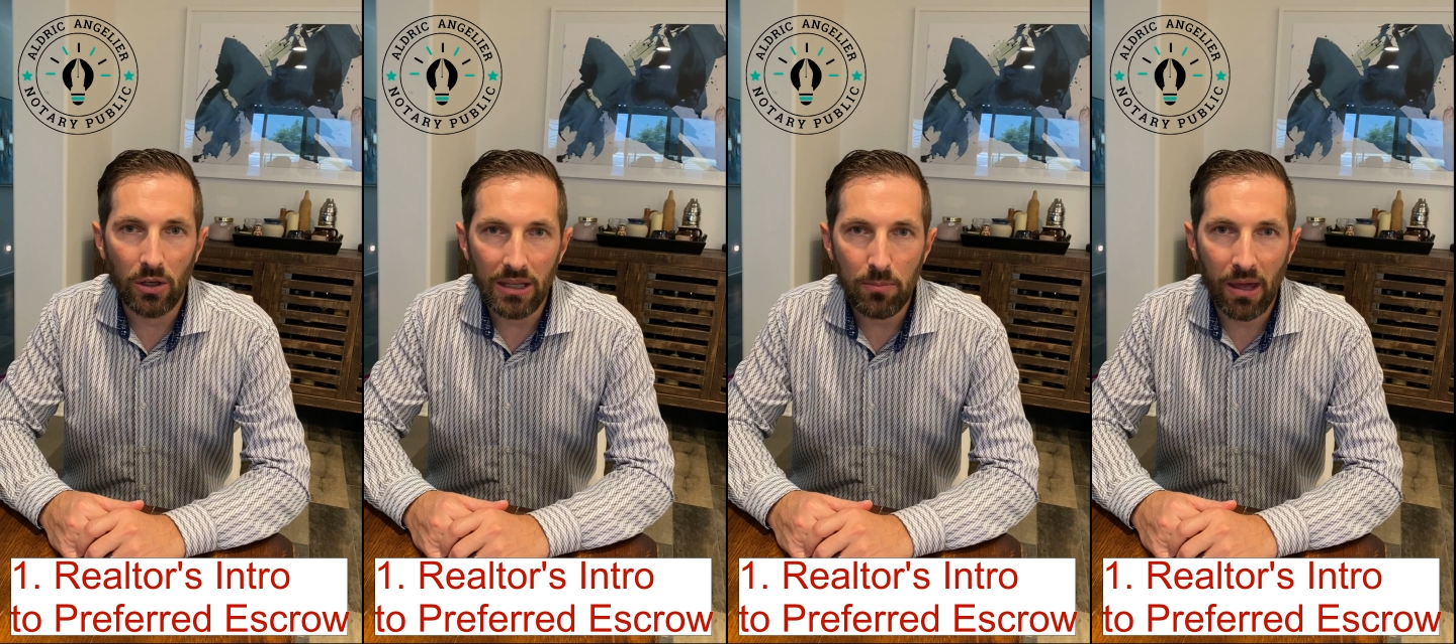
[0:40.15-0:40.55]

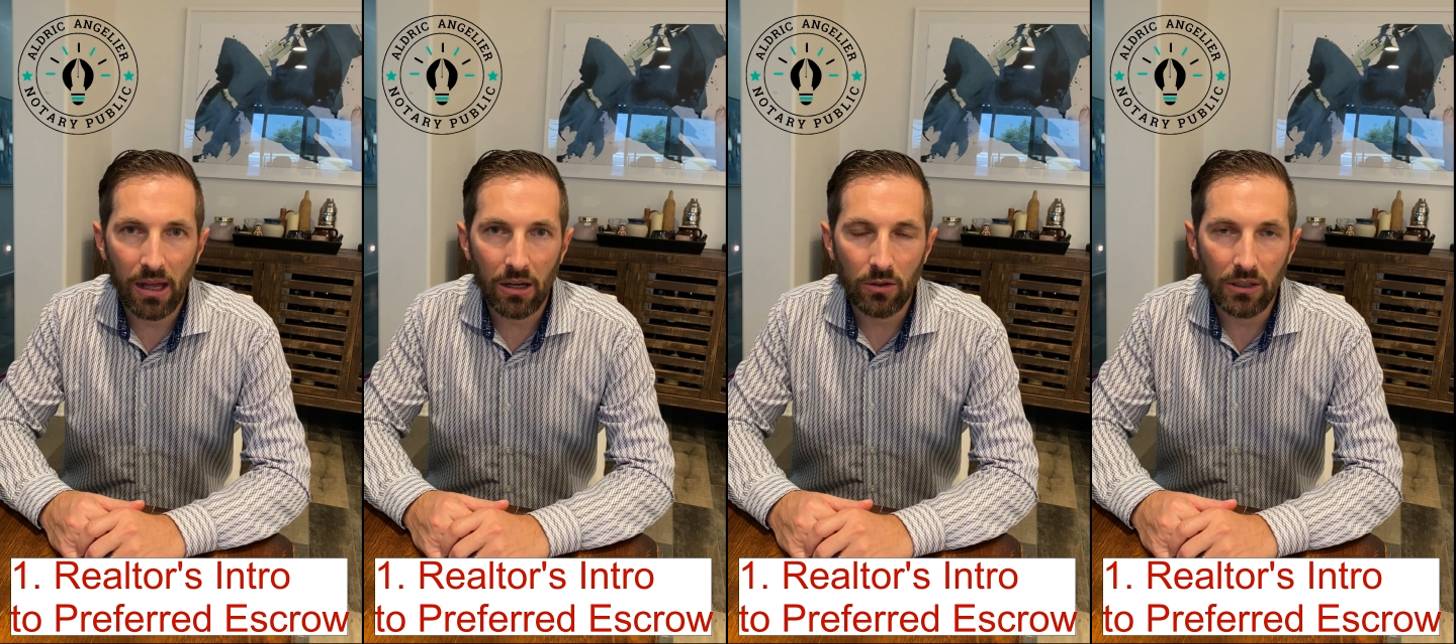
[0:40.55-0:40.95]
an
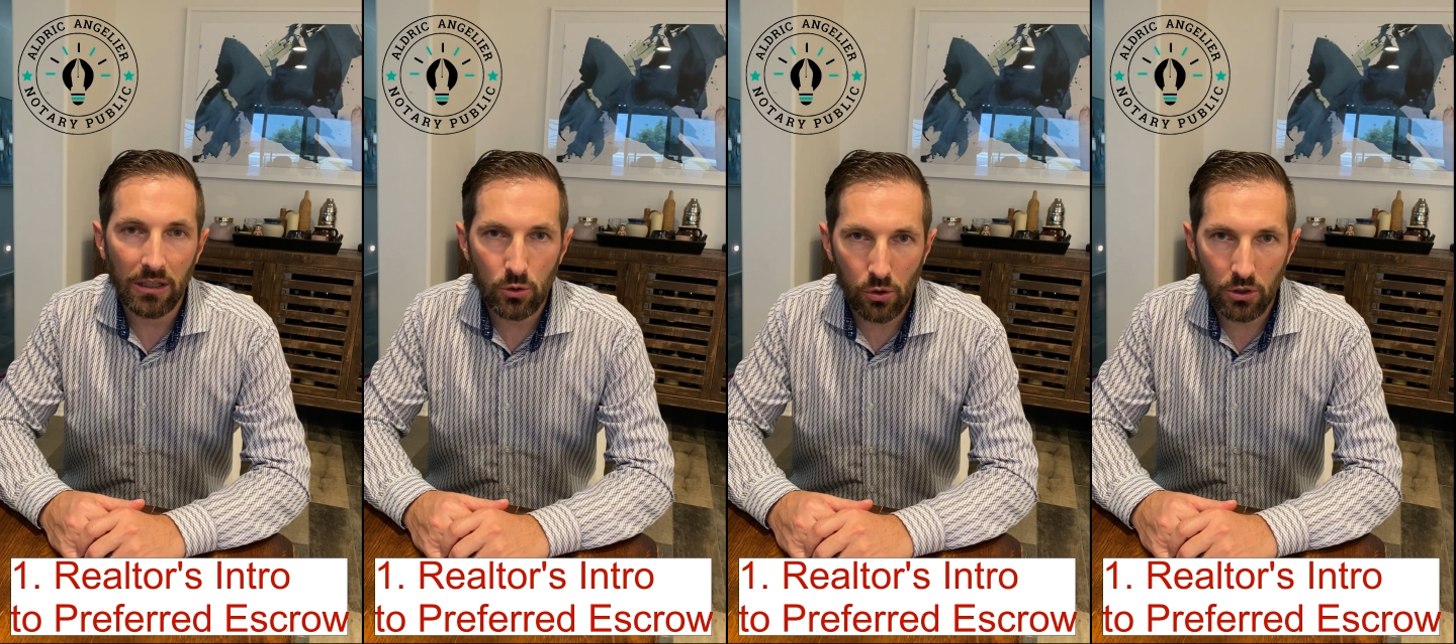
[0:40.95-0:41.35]
email, an
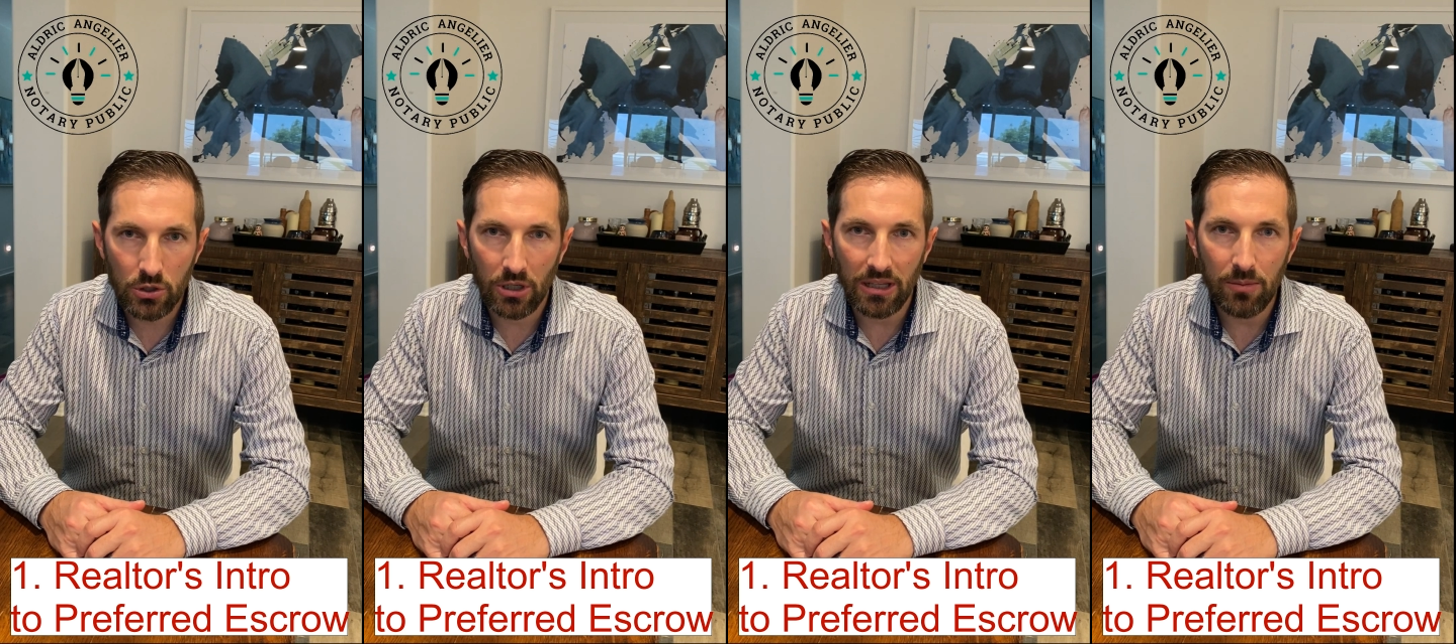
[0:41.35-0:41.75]

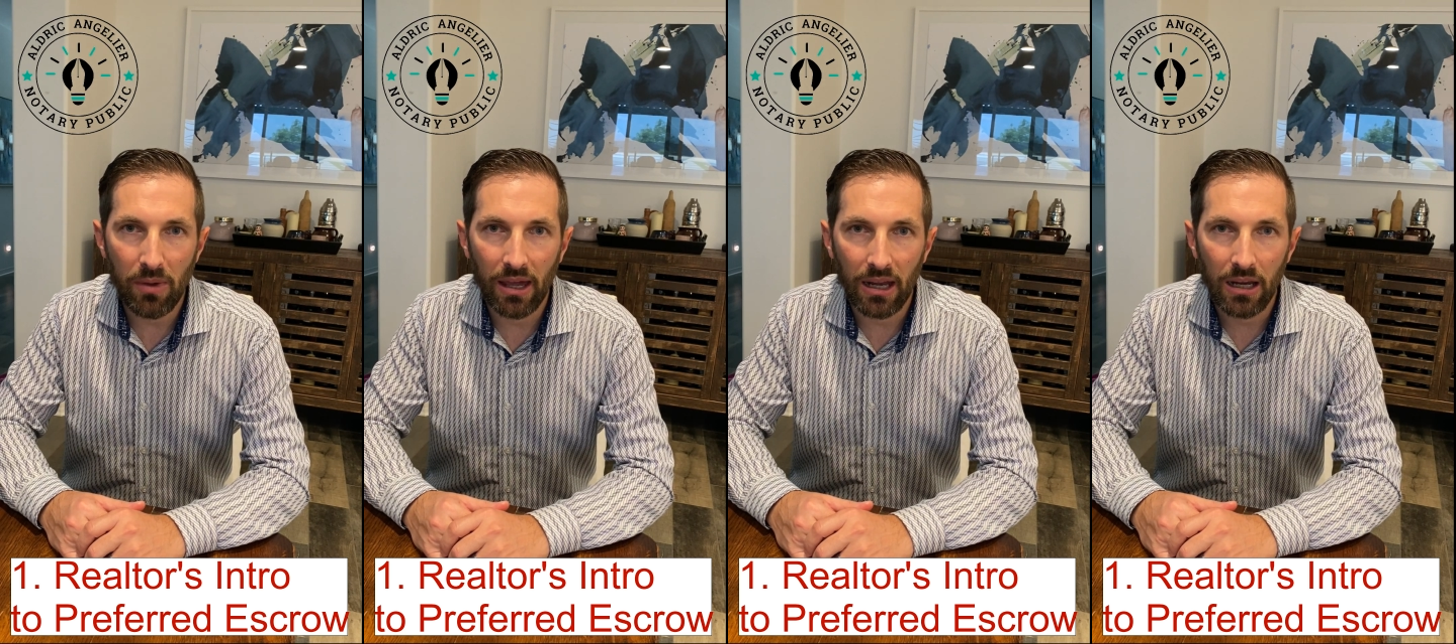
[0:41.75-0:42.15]
introduction
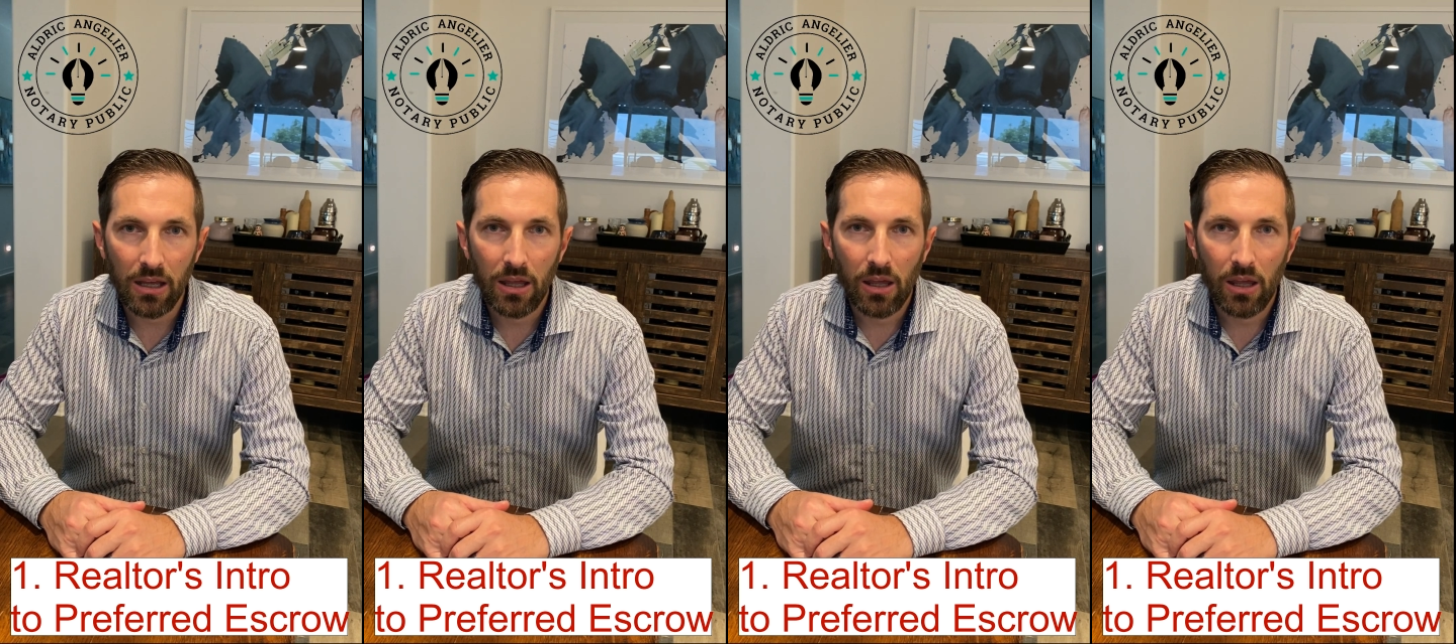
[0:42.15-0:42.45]
email,